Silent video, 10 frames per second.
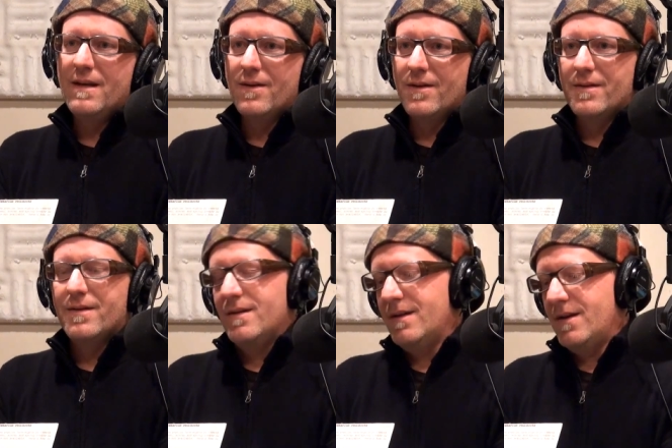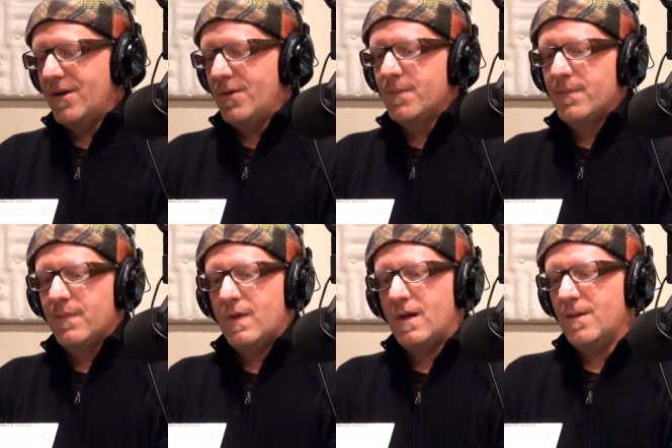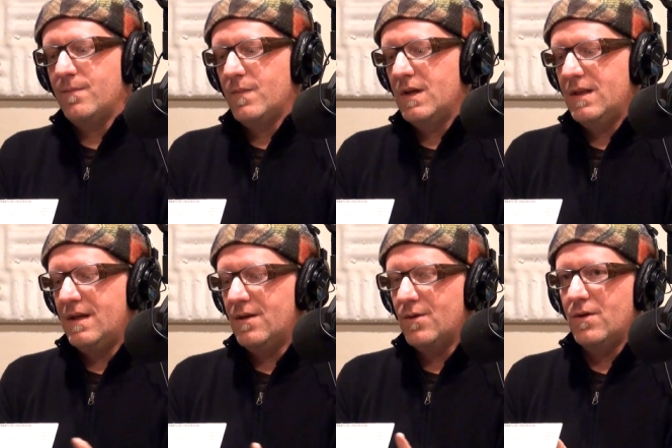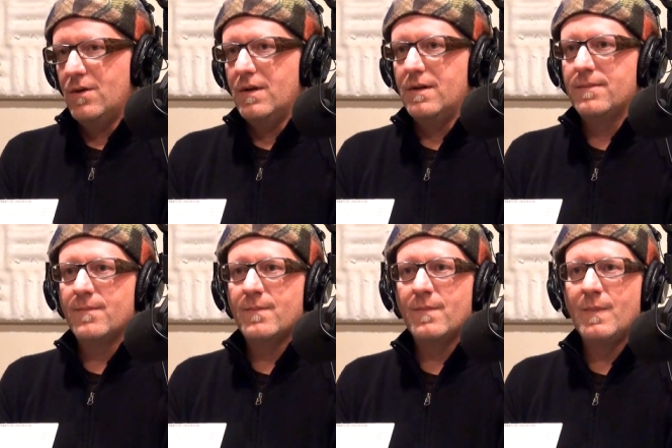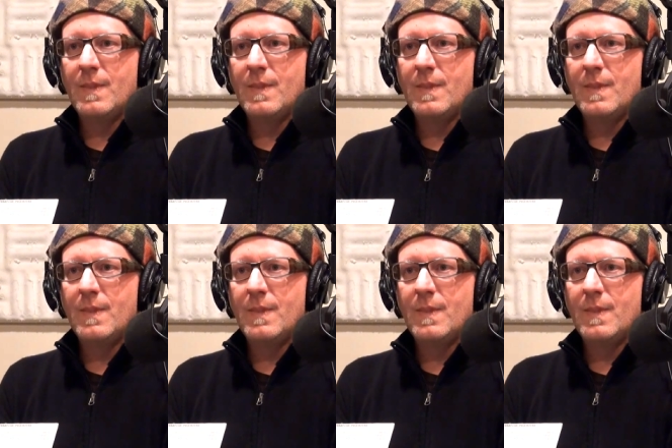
Peter's, you know, um, Cathedral. There was a Sears